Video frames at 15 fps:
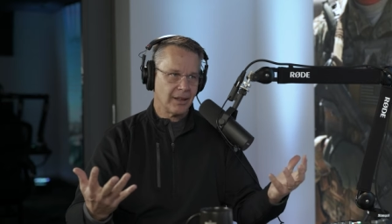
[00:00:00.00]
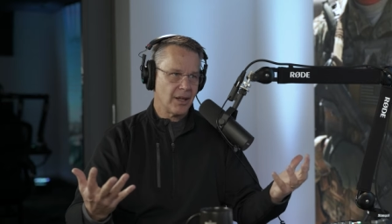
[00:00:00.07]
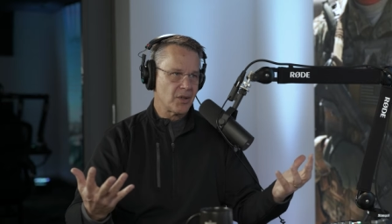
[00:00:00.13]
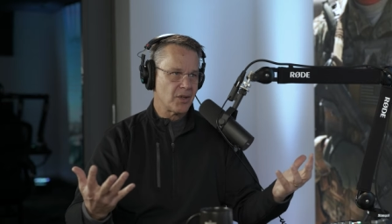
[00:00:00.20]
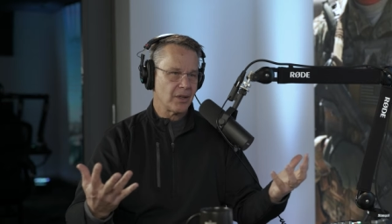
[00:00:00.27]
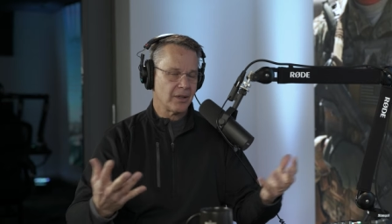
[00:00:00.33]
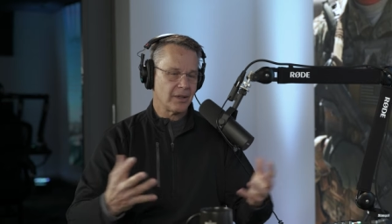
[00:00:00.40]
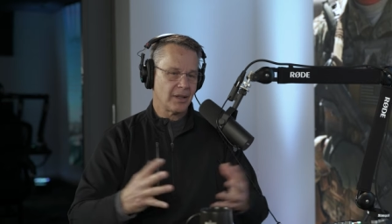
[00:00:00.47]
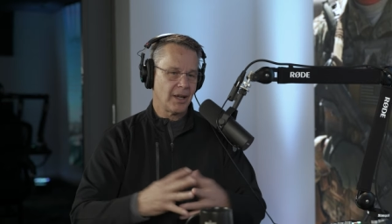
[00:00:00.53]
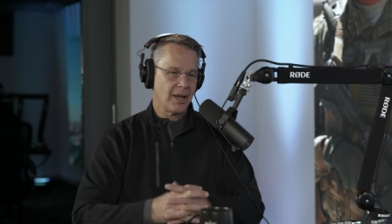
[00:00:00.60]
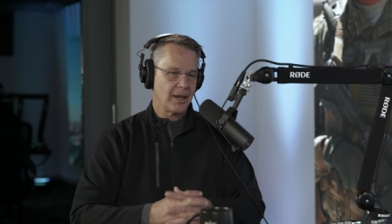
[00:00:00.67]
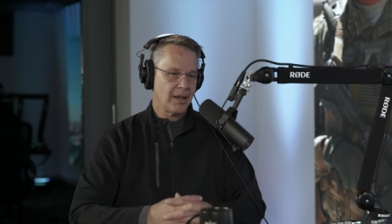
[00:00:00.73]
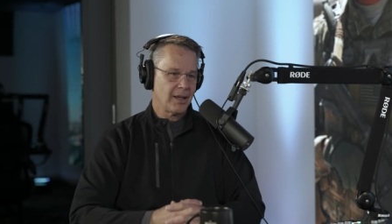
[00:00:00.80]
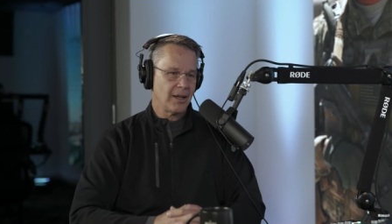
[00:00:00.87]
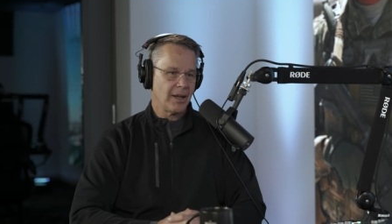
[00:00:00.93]
listen,
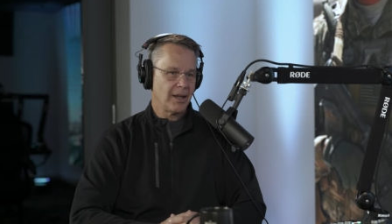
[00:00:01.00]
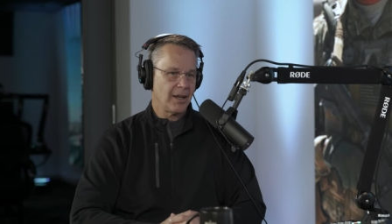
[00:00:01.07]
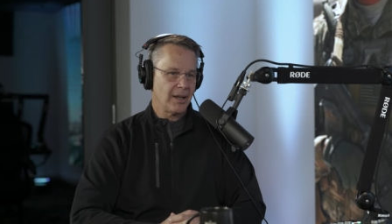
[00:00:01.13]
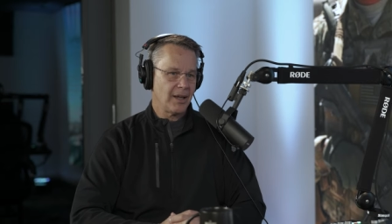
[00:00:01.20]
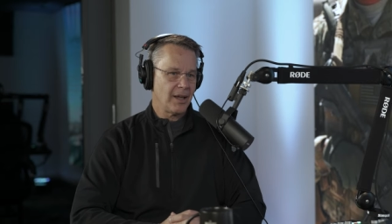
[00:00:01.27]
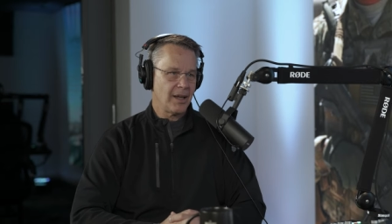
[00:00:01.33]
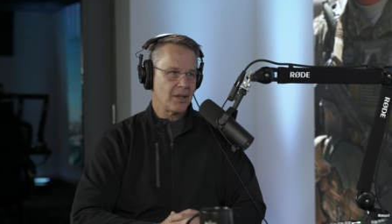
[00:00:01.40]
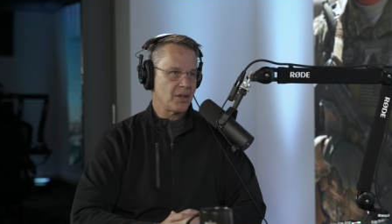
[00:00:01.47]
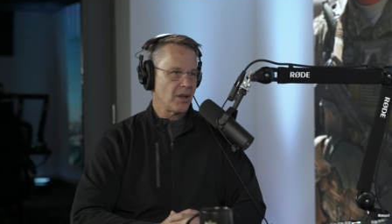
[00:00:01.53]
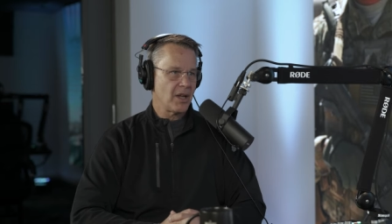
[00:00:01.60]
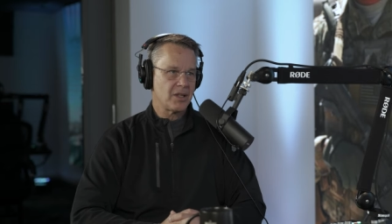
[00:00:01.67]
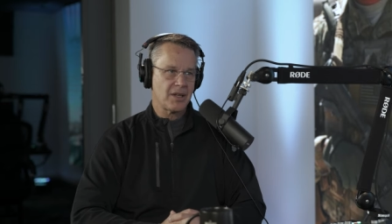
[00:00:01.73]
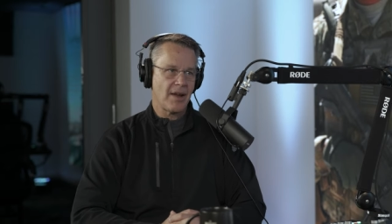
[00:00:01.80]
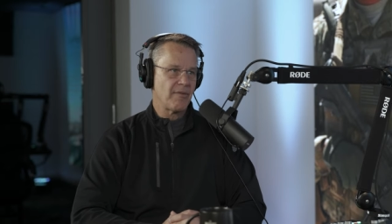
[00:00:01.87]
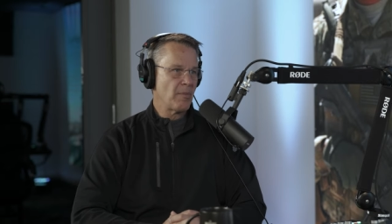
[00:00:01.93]
it, it's
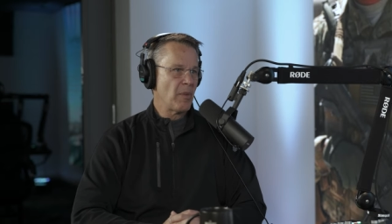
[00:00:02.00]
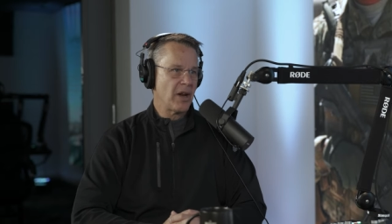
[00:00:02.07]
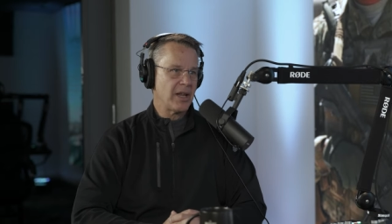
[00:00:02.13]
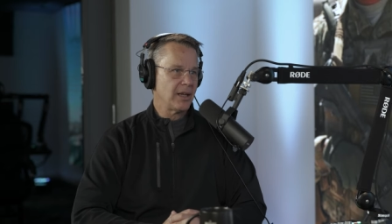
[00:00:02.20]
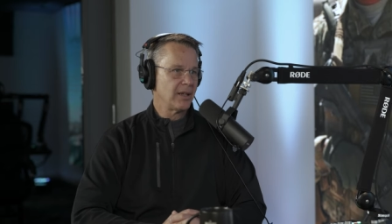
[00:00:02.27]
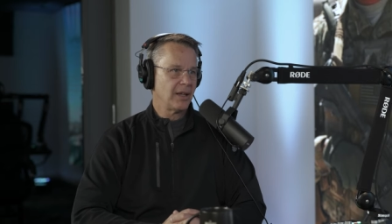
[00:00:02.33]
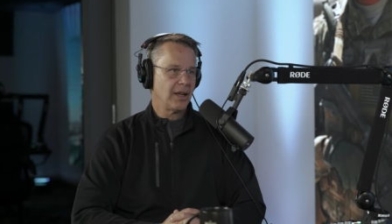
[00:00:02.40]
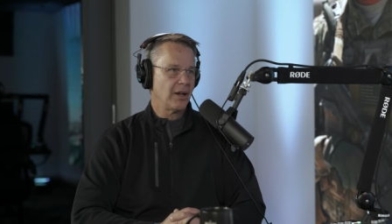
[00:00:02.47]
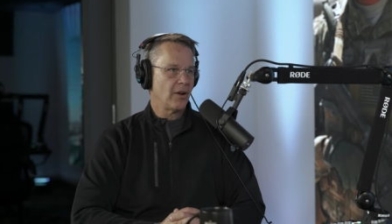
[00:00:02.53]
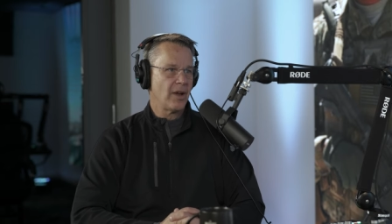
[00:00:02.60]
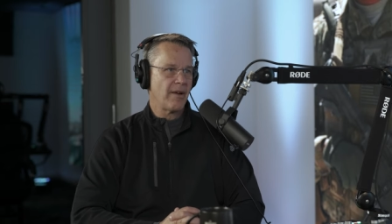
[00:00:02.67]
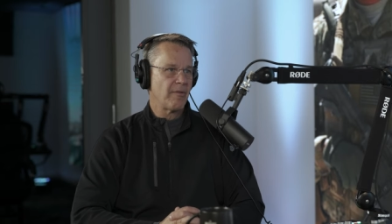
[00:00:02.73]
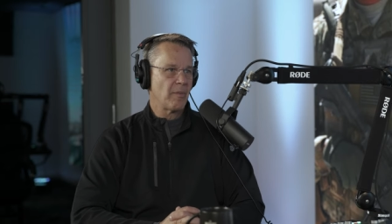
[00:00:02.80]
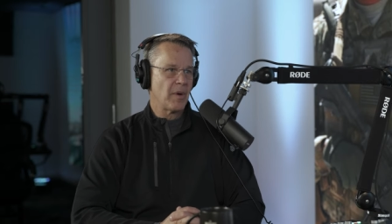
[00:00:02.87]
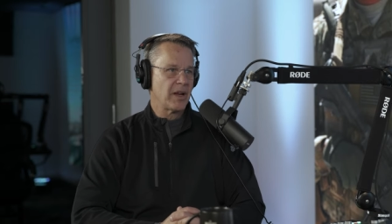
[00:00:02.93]
it's everybody, you
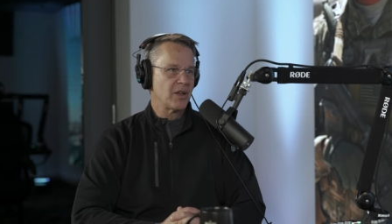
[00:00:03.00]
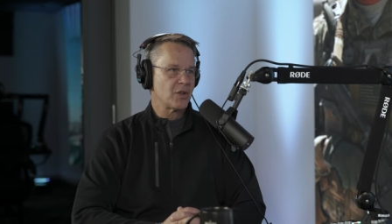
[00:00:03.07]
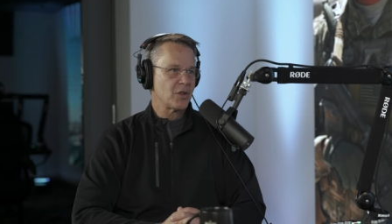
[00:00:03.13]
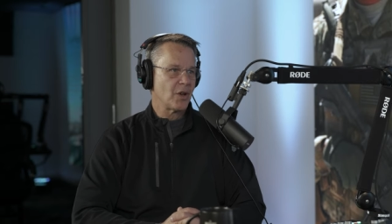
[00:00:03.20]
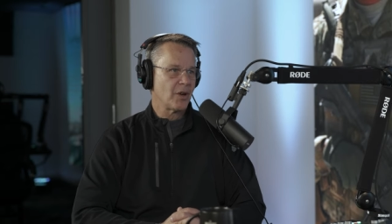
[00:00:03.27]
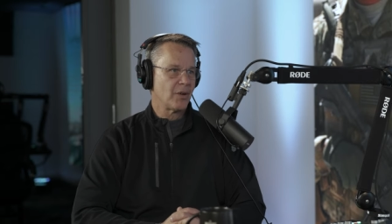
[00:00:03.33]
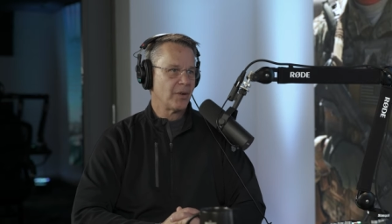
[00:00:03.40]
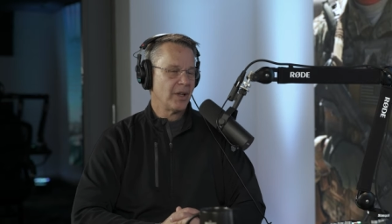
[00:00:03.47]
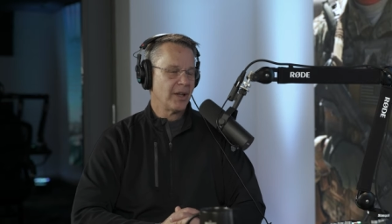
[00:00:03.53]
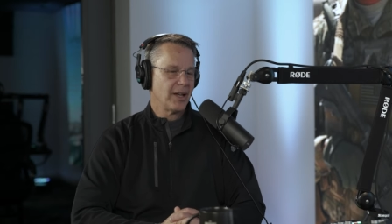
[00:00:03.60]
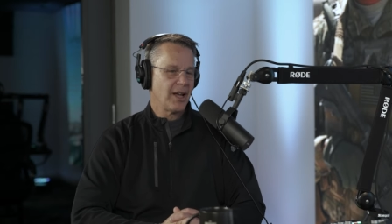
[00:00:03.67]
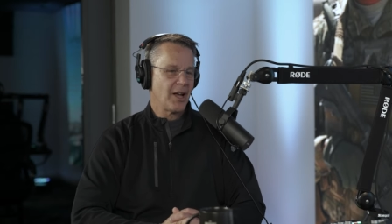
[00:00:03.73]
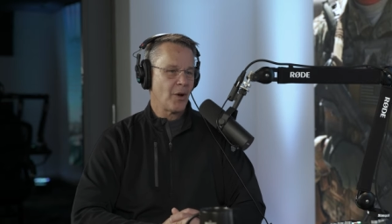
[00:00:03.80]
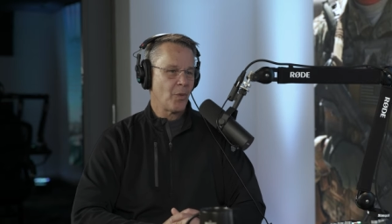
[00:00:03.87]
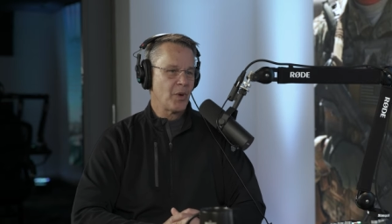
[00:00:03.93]
know, everybody. And so
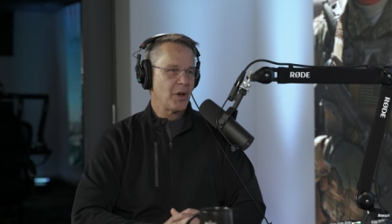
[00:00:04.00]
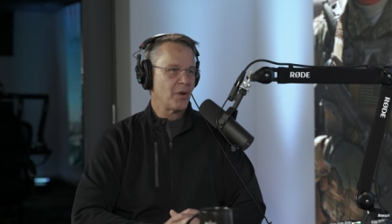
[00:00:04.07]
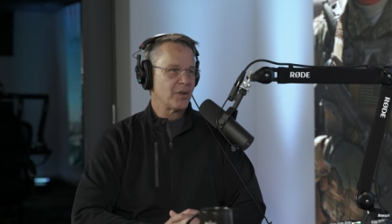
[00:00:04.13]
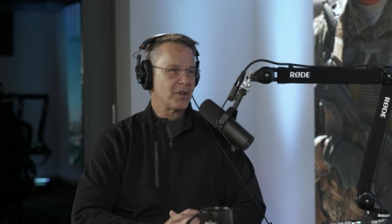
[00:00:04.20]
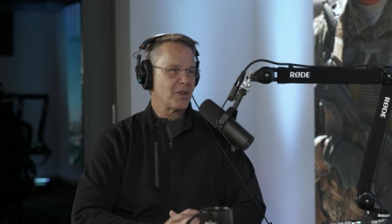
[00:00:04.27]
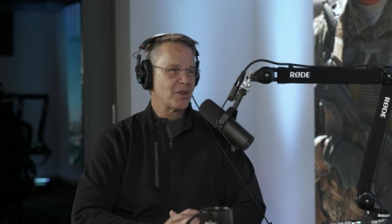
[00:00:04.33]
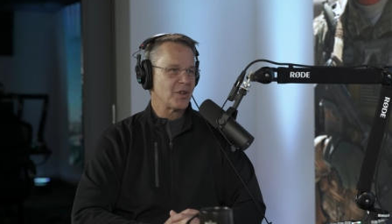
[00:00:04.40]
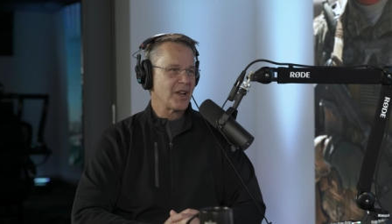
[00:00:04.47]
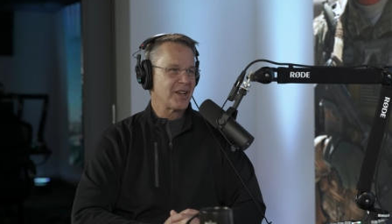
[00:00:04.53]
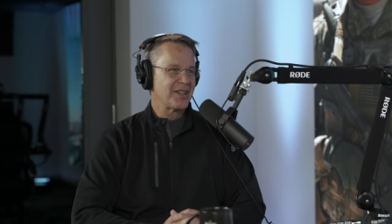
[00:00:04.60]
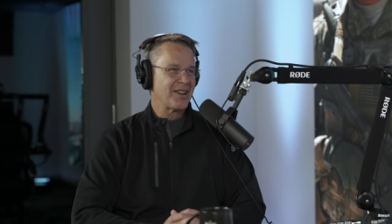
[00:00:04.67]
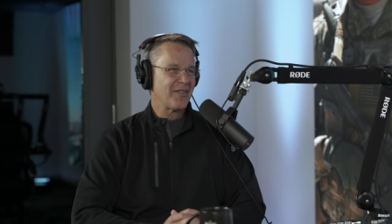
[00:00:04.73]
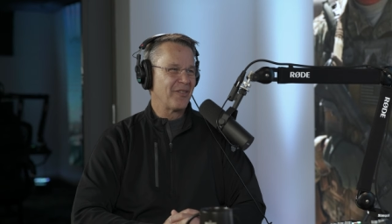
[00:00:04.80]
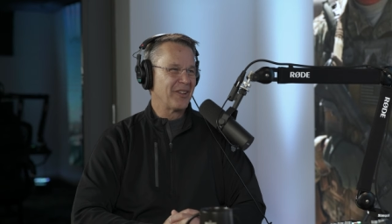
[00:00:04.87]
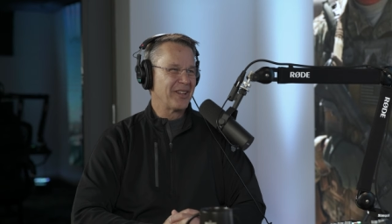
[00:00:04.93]
uh, we don't
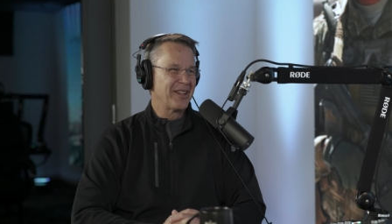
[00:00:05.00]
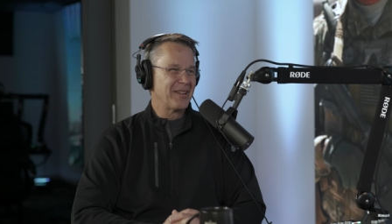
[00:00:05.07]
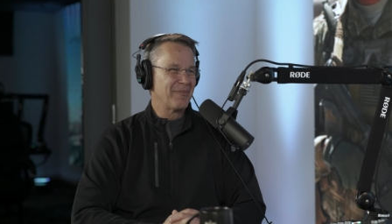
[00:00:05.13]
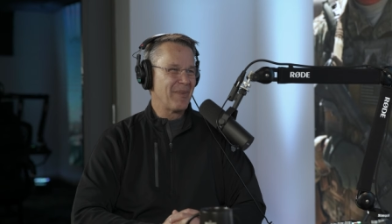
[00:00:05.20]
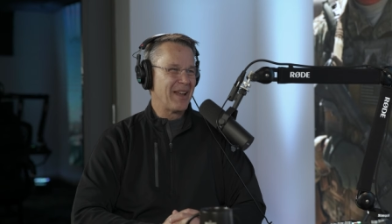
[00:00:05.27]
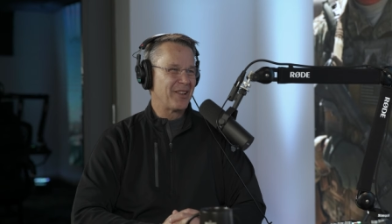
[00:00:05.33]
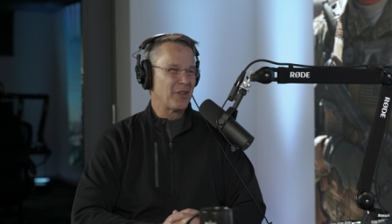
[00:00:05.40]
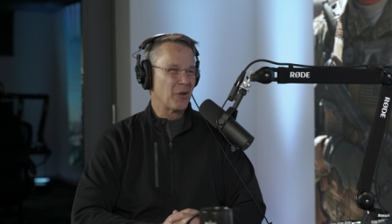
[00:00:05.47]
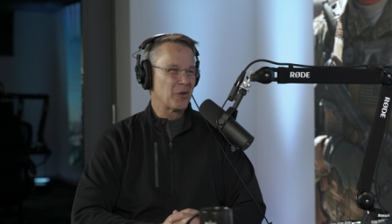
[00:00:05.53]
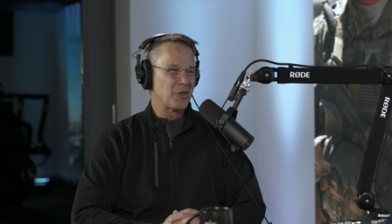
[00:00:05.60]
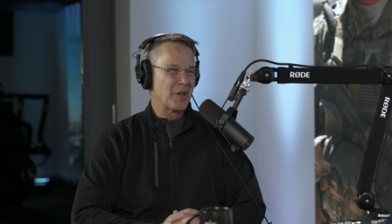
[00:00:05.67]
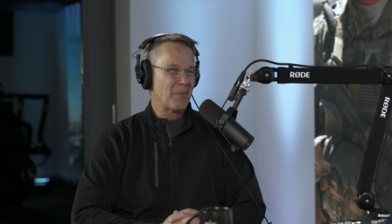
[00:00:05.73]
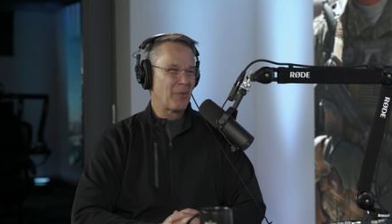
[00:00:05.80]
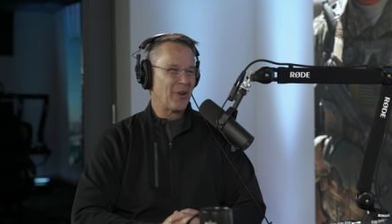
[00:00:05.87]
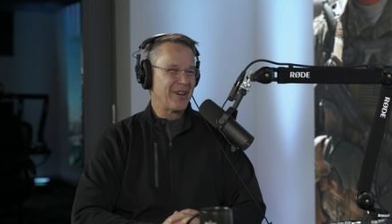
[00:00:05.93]
distinctively make
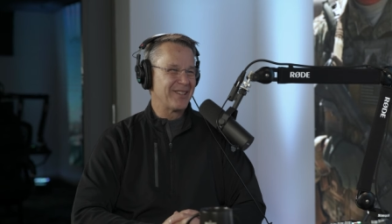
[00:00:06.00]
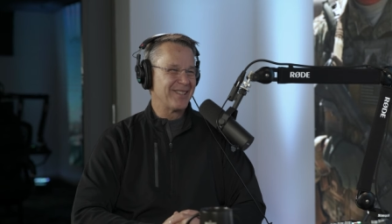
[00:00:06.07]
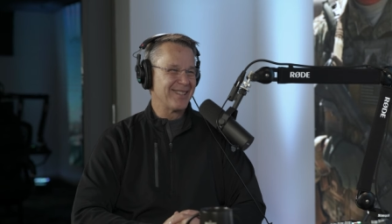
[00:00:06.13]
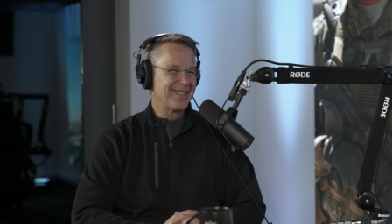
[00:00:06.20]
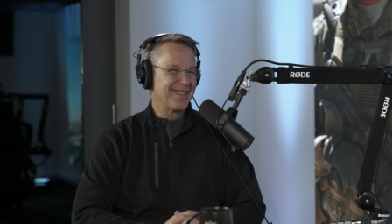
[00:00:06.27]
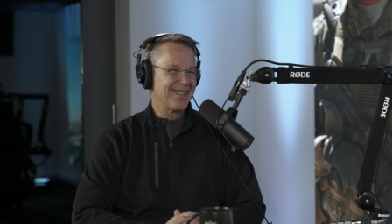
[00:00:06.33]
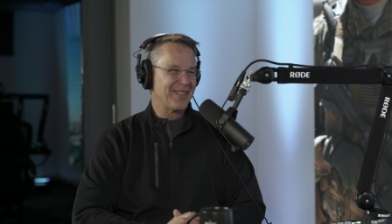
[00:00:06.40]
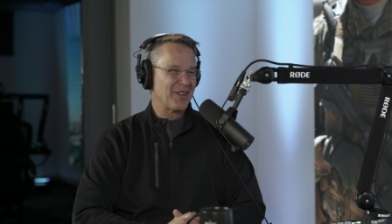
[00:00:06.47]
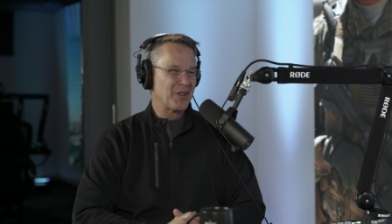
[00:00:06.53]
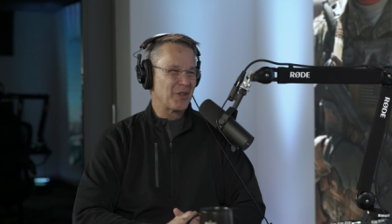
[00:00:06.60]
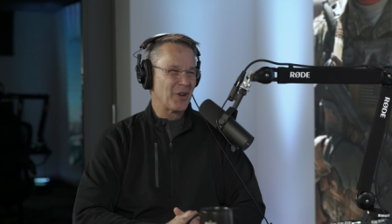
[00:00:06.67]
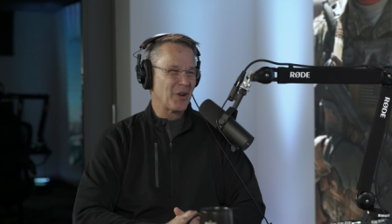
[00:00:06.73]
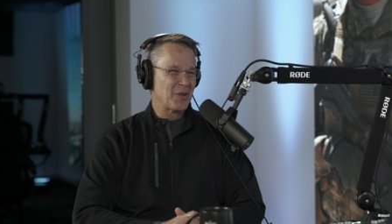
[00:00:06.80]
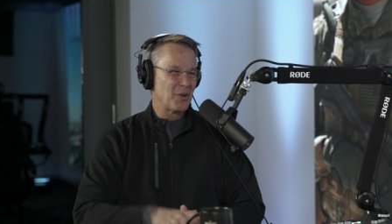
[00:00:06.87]
those separations That's either. Awesome.